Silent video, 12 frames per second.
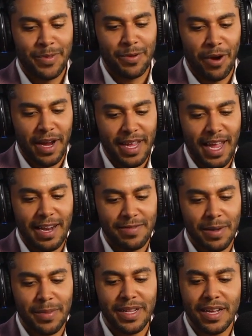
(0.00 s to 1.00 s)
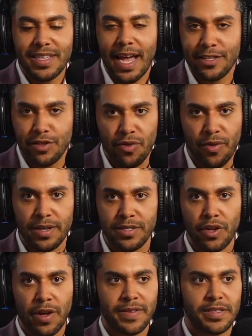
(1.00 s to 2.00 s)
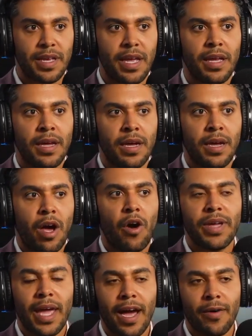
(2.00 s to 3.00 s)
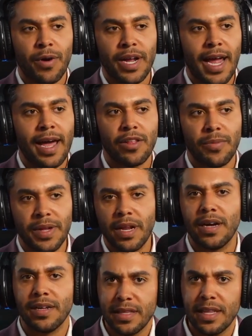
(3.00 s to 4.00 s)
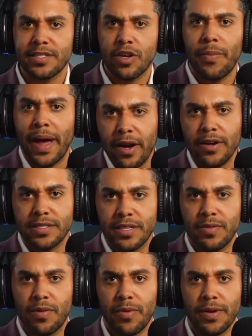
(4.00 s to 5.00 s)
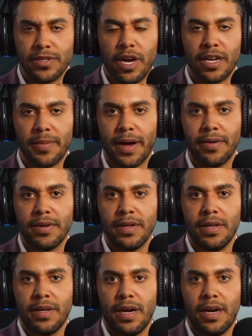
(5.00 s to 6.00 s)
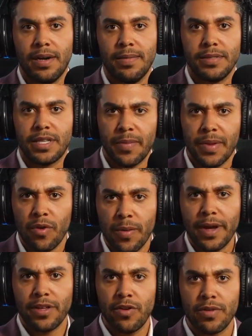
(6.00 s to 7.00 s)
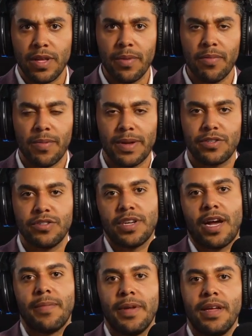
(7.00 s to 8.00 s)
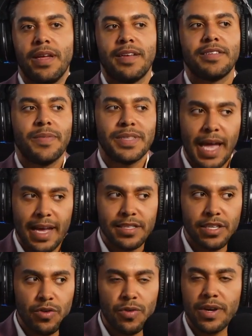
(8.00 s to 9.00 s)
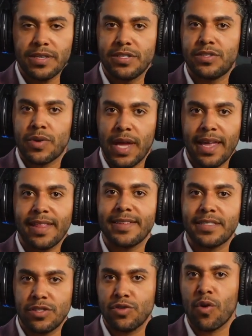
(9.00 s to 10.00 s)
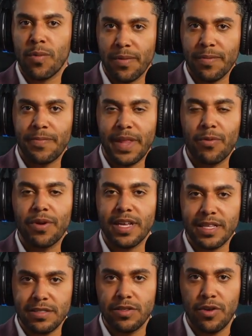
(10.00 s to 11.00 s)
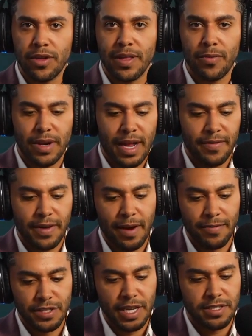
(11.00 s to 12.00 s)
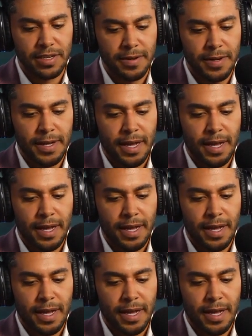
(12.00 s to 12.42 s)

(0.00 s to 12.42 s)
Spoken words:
right? And if somebody does ask you a question, you don't have to say, oh yeah, I work at Hallow, but let's go back on to what we were talking about. Tell me more about you. Tell me more about your job. Somebody asking you questions is okay. That's normal. They want to get to know you. They want to have conversation.